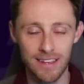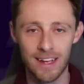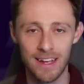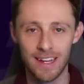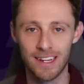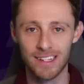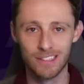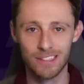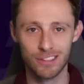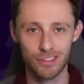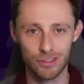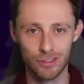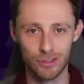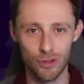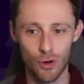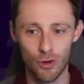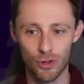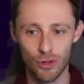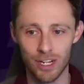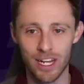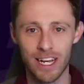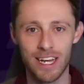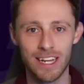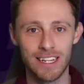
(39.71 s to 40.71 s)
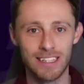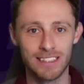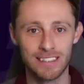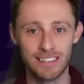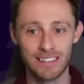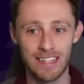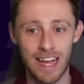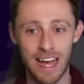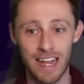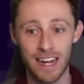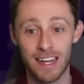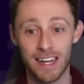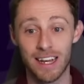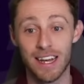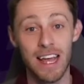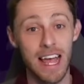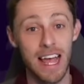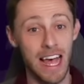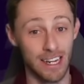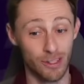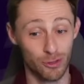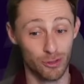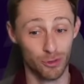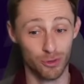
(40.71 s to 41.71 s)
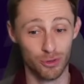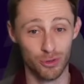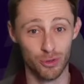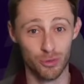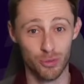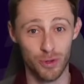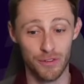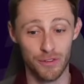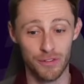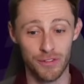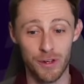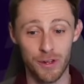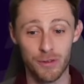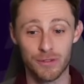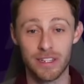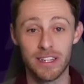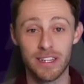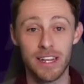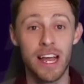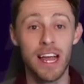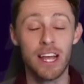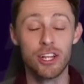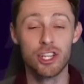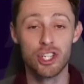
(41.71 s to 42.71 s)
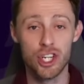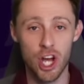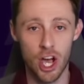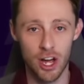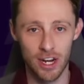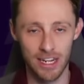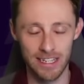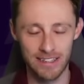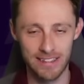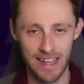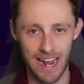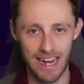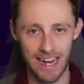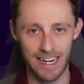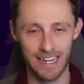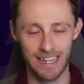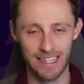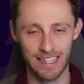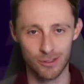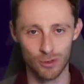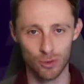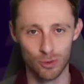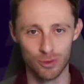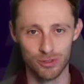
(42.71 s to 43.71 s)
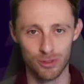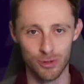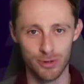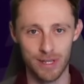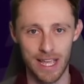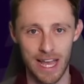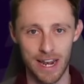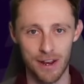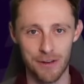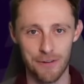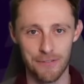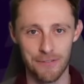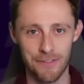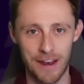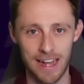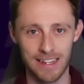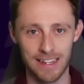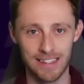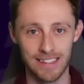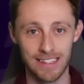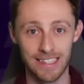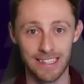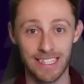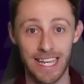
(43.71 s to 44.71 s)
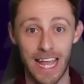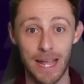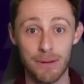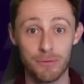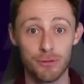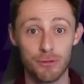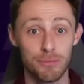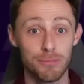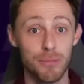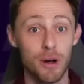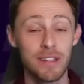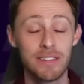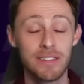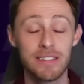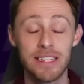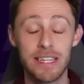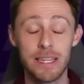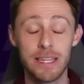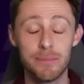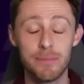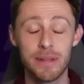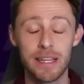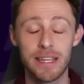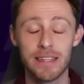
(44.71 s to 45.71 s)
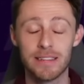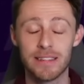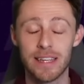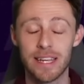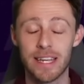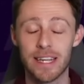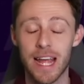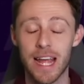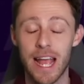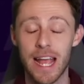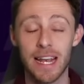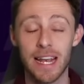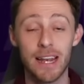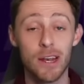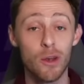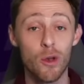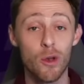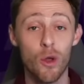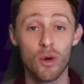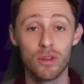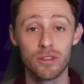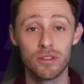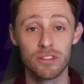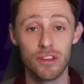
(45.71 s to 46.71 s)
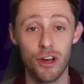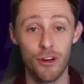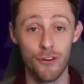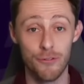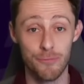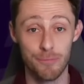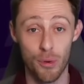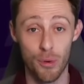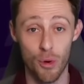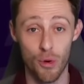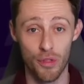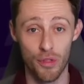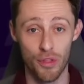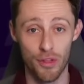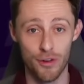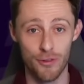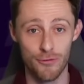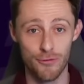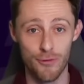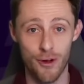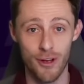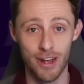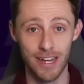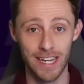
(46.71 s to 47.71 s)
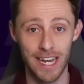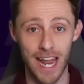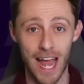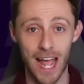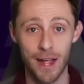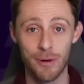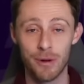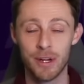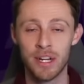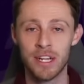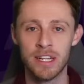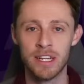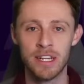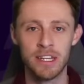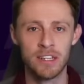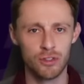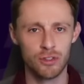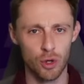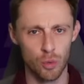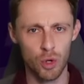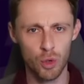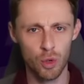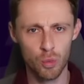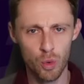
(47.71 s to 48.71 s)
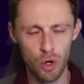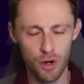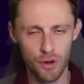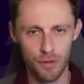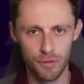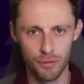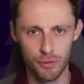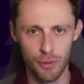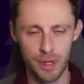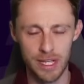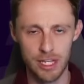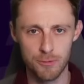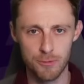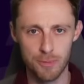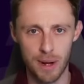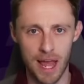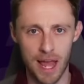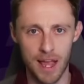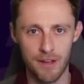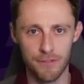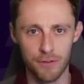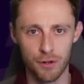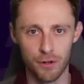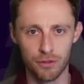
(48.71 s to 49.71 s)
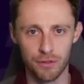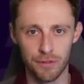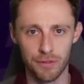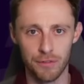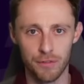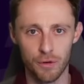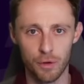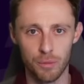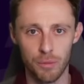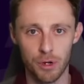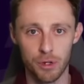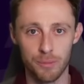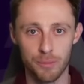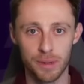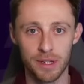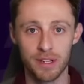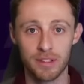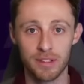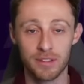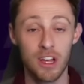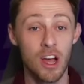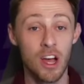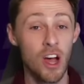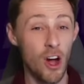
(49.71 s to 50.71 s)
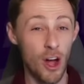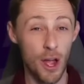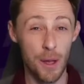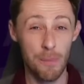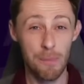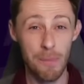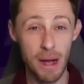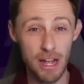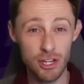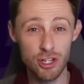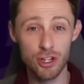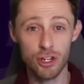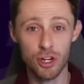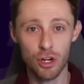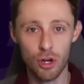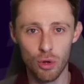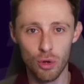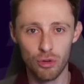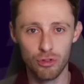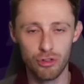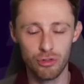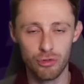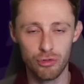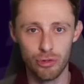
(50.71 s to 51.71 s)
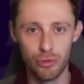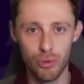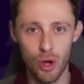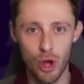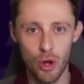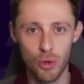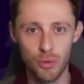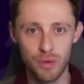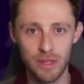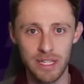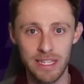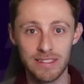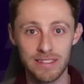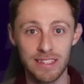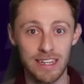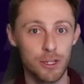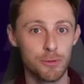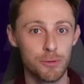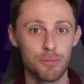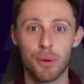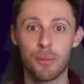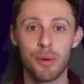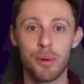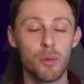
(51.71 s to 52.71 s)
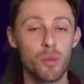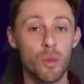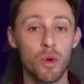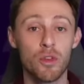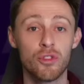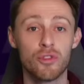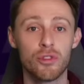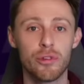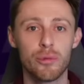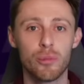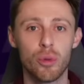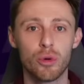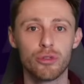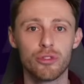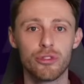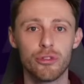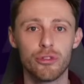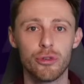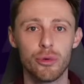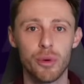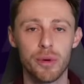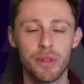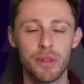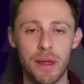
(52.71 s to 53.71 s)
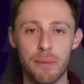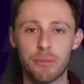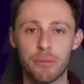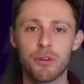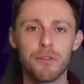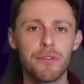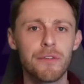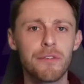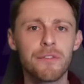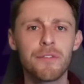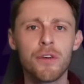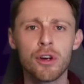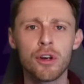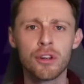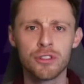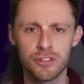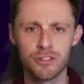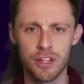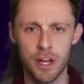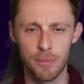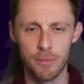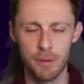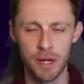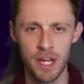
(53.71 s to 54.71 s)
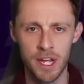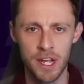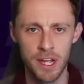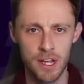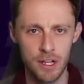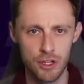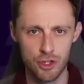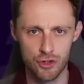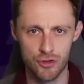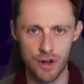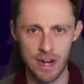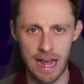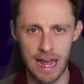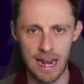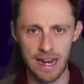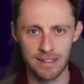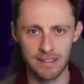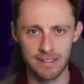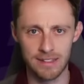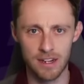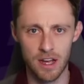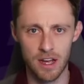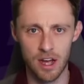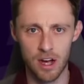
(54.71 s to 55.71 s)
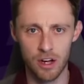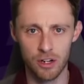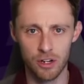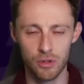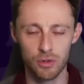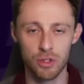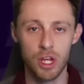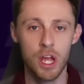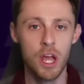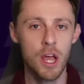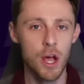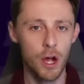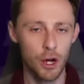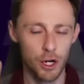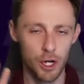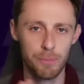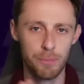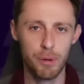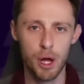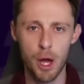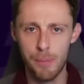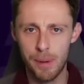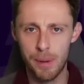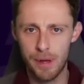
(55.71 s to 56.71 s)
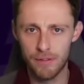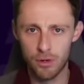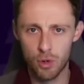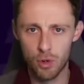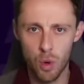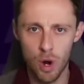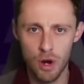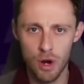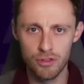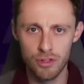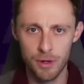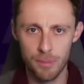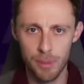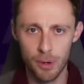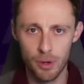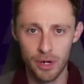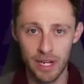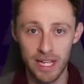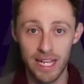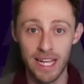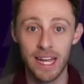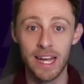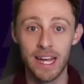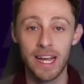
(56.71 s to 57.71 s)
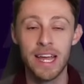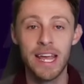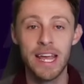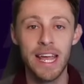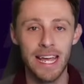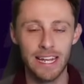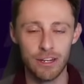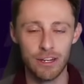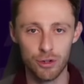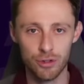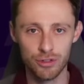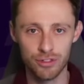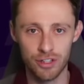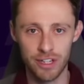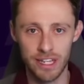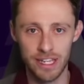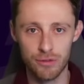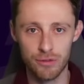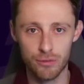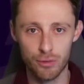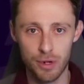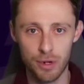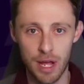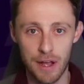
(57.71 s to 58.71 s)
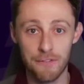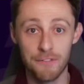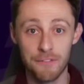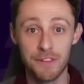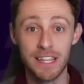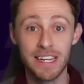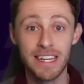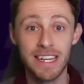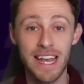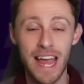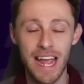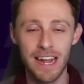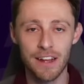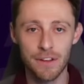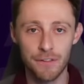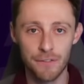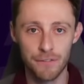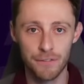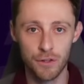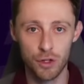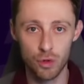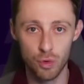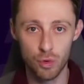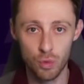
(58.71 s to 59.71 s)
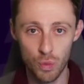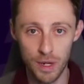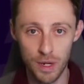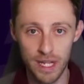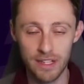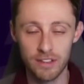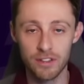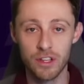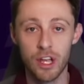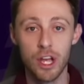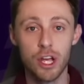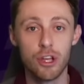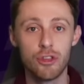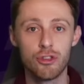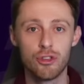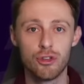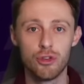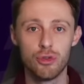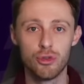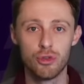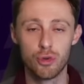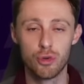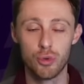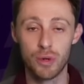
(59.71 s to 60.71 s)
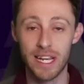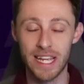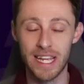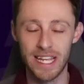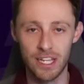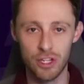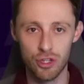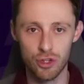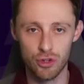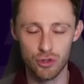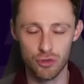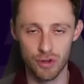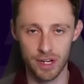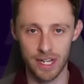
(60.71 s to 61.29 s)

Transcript: Son, Salah, and it's also worth noting Charlie Taylor is also yellow flagged in the game. So my team is in a lot of bother right now. So I want to work through each player first and foremost, because I imagine a lot of you do own these and you're probably wondering what to do with them. So first up, Trent Alexander-Arnold. I'm going to put a bit of a quote up on here. It looks like he's ruled out for the next few weeks due to an injury.